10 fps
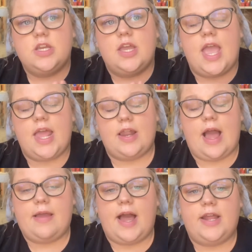And
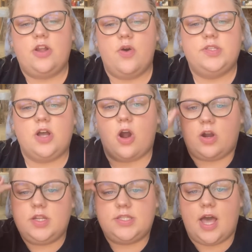I know it's
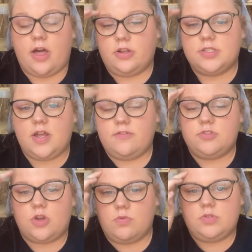hard to tell yourself
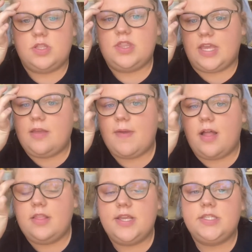don't think
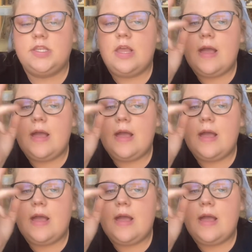about this,